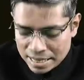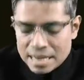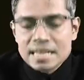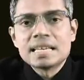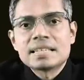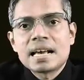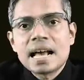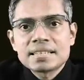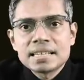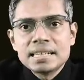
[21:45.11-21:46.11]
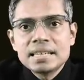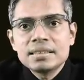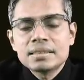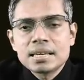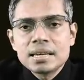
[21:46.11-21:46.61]
ATS,
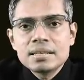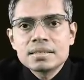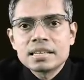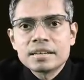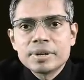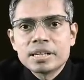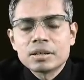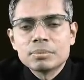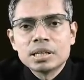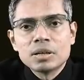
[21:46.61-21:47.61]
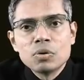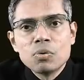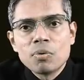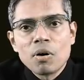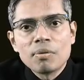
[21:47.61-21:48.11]
ascending thin segment of the
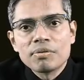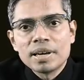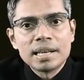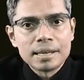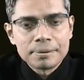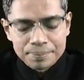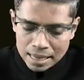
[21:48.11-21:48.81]
loop of Henle.